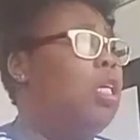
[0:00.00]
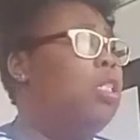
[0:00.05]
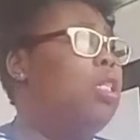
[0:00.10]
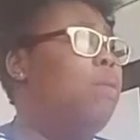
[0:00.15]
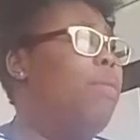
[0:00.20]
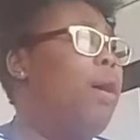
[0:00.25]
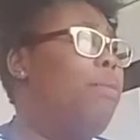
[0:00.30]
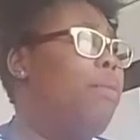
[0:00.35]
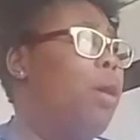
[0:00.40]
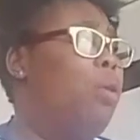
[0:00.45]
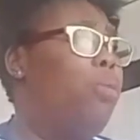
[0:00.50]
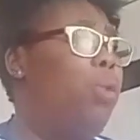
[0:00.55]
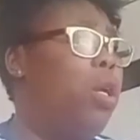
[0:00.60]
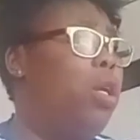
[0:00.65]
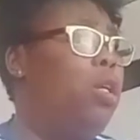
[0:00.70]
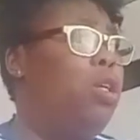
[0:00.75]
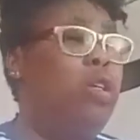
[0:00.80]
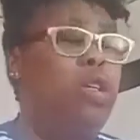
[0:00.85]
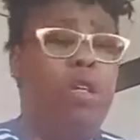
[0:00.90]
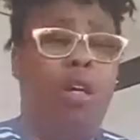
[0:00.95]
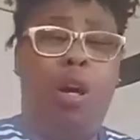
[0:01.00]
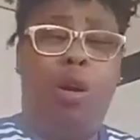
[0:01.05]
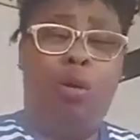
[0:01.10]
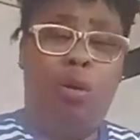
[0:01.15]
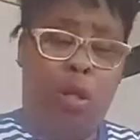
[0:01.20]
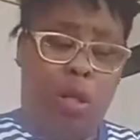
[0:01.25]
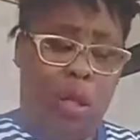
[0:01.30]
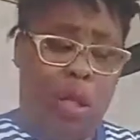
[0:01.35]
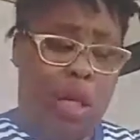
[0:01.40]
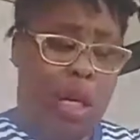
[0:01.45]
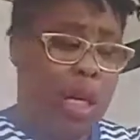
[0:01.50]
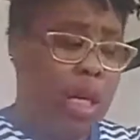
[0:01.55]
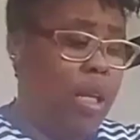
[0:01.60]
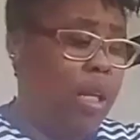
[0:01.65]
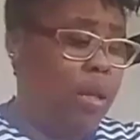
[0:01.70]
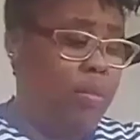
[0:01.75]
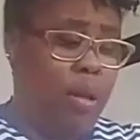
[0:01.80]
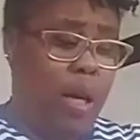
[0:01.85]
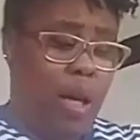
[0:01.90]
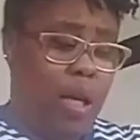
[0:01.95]
Somebody might want to, you know, get
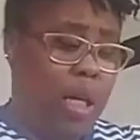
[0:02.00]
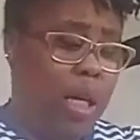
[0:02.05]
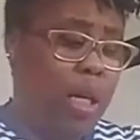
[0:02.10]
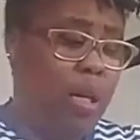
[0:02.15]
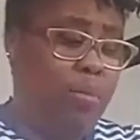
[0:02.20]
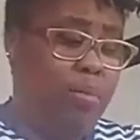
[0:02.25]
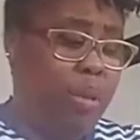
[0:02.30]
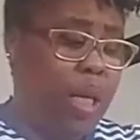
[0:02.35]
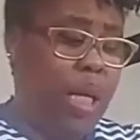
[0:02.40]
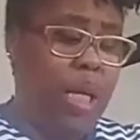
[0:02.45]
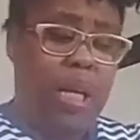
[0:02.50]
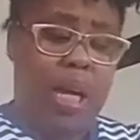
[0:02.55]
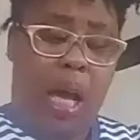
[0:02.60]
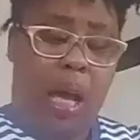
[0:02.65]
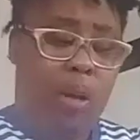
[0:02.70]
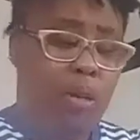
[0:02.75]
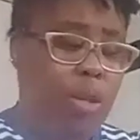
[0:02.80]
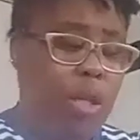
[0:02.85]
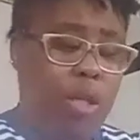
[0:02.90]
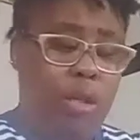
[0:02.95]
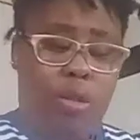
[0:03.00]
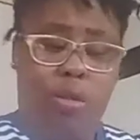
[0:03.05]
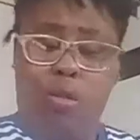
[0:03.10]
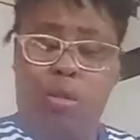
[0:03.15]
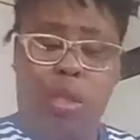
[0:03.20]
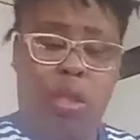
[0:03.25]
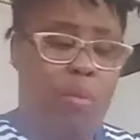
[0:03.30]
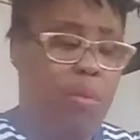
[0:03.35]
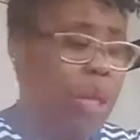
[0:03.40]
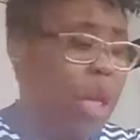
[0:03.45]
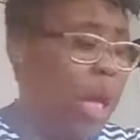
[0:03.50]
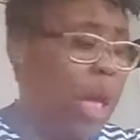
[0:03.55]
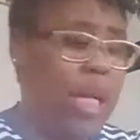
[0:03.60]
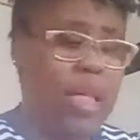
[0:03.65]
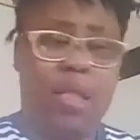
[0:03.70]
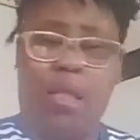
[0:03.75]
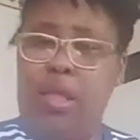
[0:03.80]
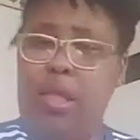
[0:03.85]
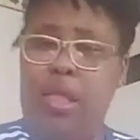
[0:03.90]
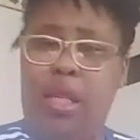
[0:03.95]
a plate out and do some
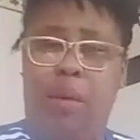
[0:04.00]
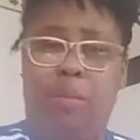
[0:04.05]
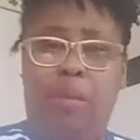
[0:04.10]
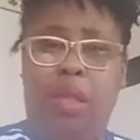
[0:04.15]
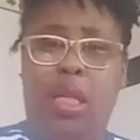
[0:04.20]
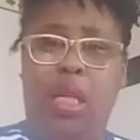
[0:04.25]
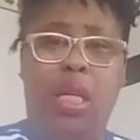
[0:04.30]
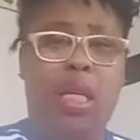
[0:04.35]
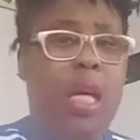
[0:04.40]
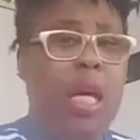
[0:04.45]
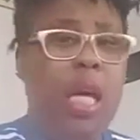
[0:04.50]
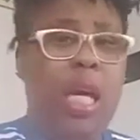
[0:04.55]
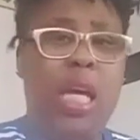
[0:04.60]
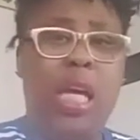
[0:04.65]
lines or something.